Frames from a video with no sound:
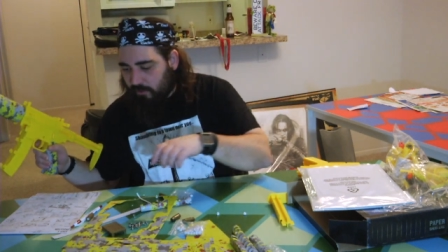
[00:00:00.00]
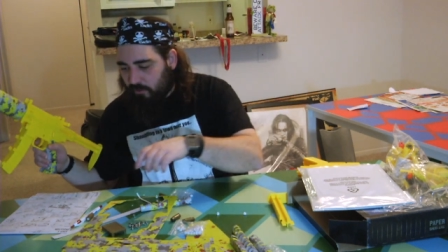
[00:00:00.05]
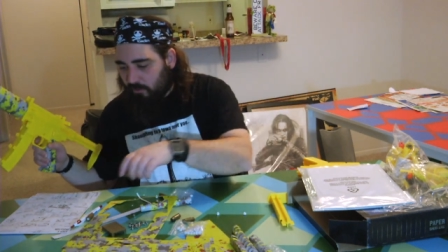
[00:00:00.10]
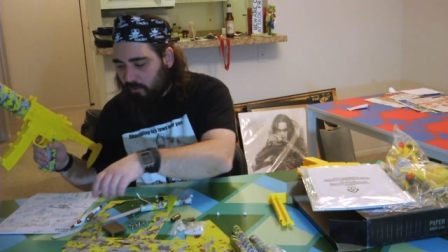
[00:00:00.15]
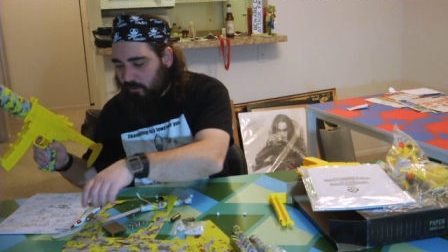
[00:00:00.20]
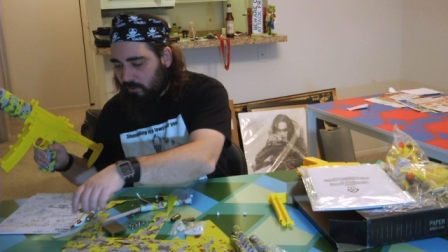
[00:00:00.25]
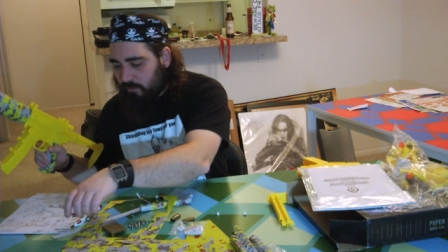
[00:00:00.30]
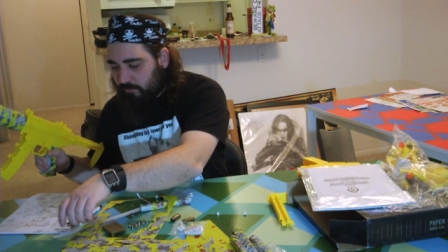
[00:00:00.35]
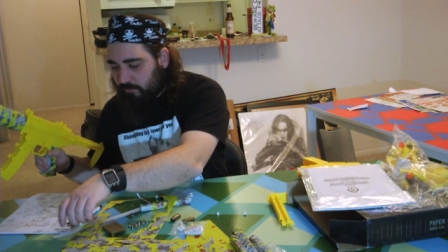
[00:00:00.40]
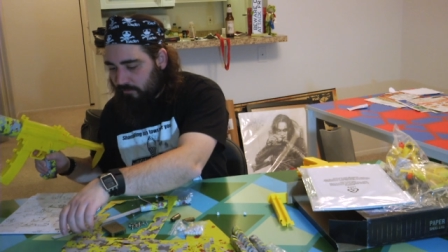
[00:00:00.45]

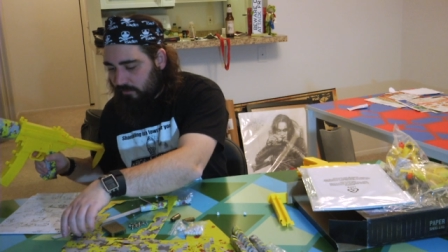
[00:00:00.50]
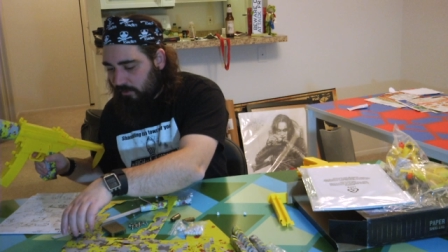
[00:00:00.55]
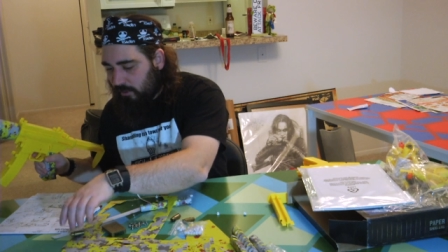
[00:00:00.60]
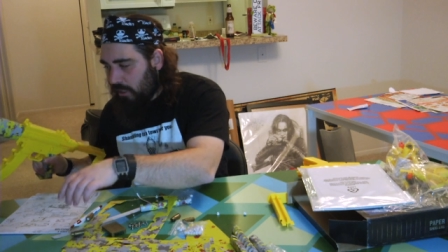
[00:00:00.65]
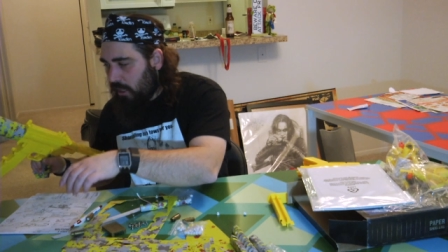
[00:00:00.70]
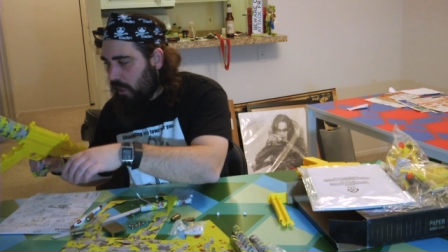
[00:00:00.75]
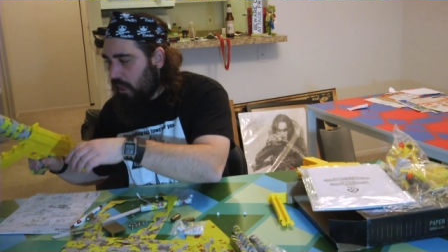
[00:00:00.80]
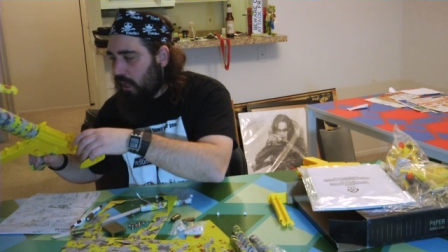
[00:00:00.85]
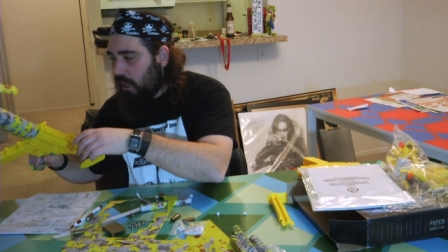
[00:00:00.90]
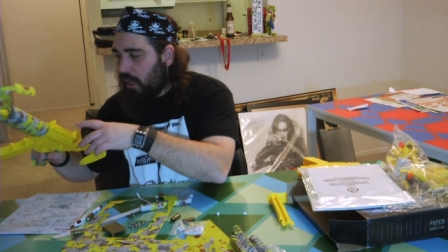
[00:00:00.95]
cool.
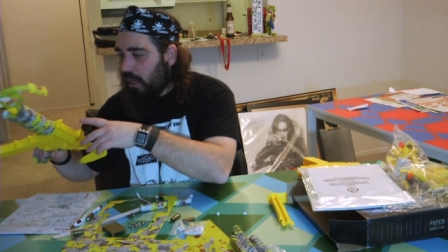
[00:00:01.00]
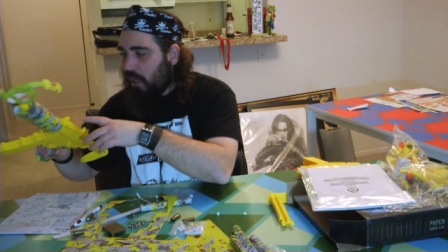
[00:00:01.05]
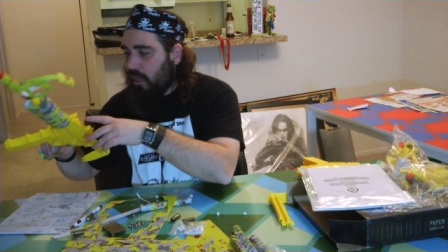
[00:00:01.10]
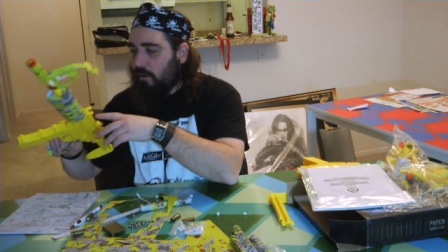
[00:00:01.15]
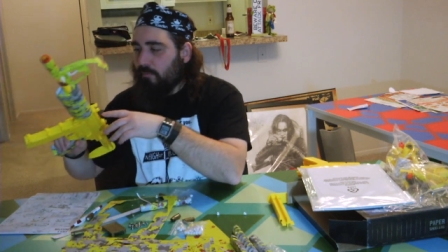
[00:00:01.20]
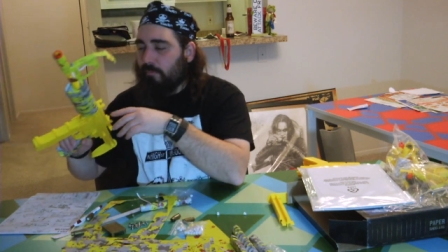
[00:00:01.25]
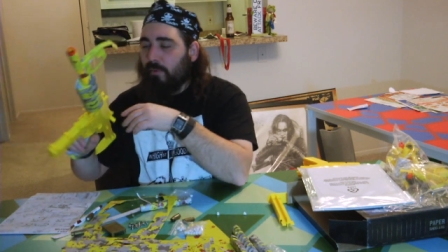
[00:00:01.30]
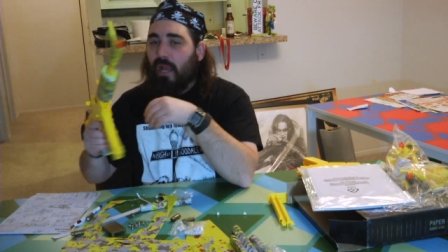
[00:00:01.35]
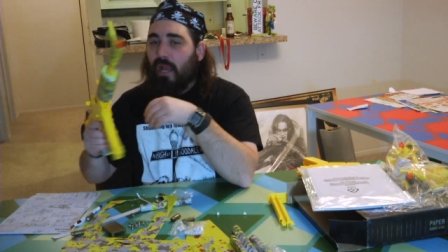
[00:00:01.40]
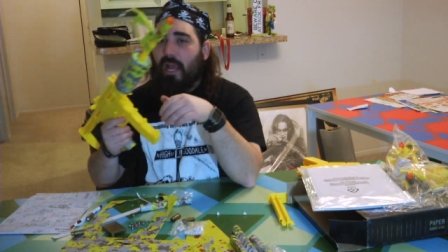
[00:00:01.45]

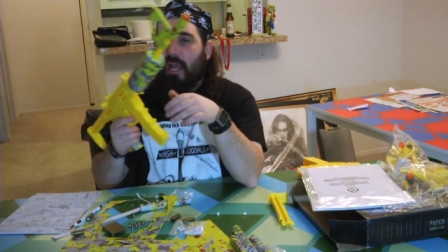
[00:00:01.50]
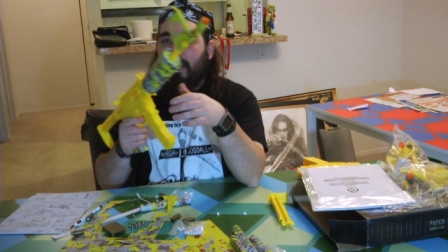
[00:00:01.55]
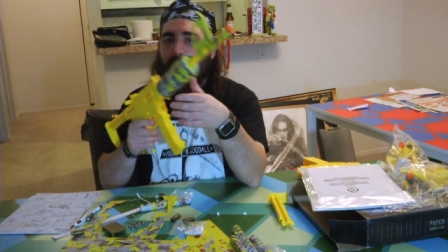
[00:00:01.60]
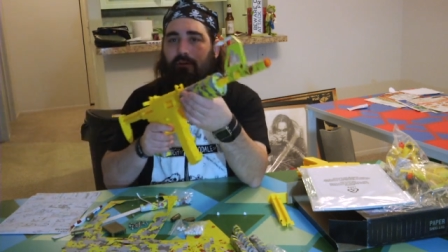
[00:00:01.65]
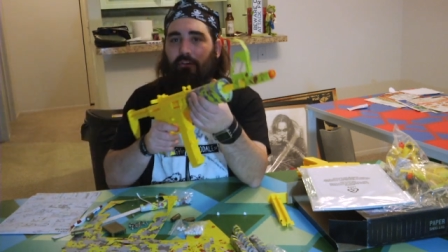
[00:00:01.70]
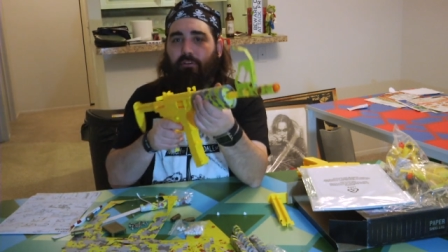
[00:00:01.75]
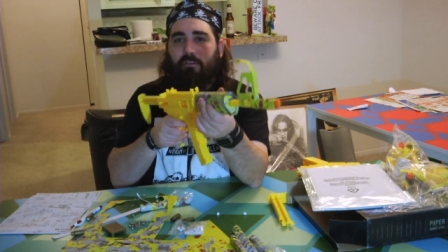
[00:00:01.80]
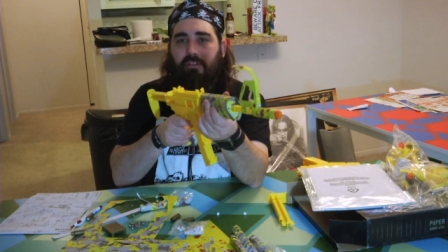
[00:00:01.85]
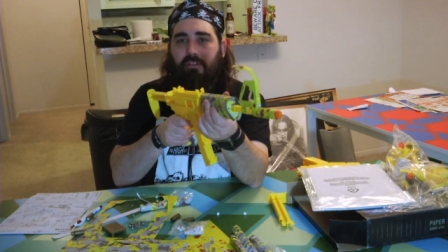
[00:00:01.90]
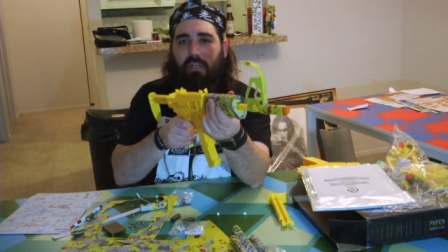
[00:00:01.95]
Um, I
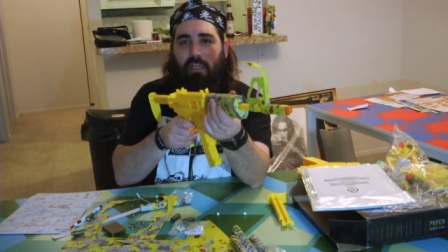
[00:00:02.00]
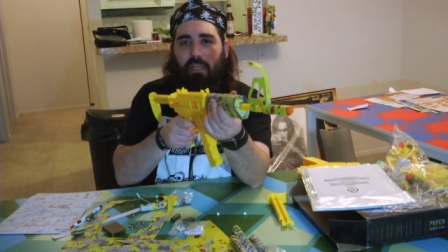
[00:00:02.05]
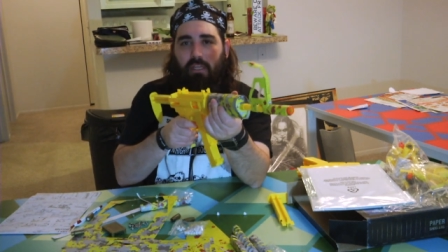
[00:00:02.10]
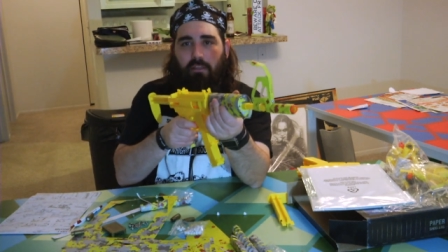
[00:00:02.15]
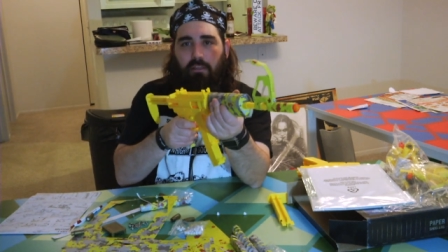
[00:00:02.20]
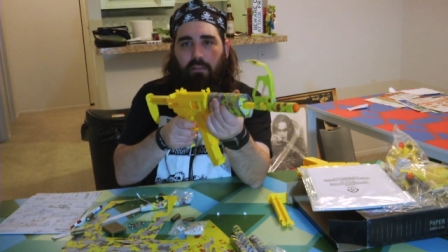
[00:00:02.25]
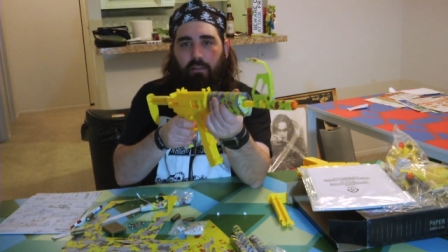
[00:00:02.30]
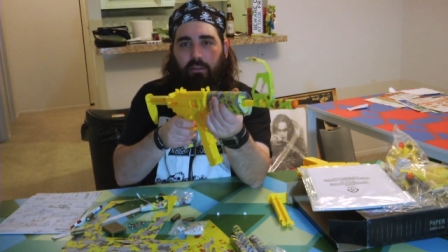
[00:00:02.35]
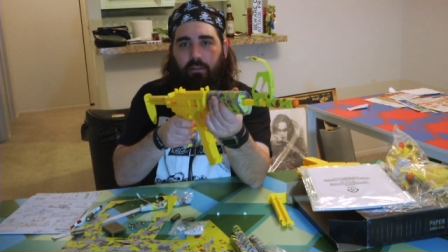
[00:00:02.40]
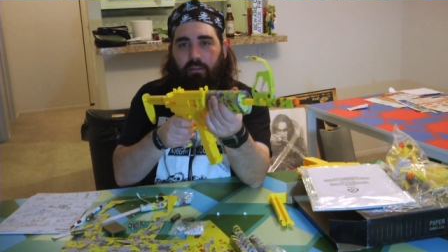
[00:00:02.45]
do think